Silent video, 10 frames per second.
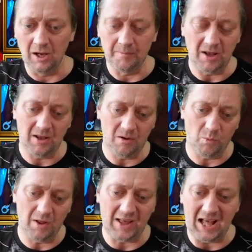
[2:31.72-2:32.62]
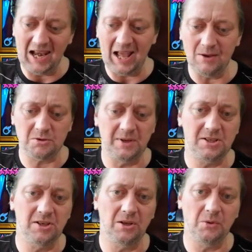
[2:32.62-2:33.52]
And what that allows
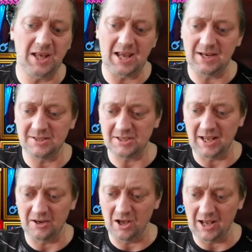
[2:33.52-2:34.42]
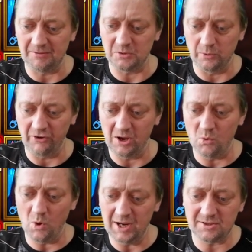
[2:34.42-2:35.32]
me to do then is to not have to worry
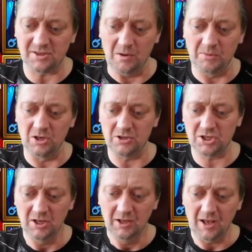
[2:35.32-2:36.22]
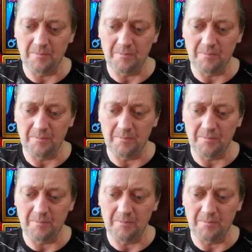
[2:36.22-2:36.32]
quite so much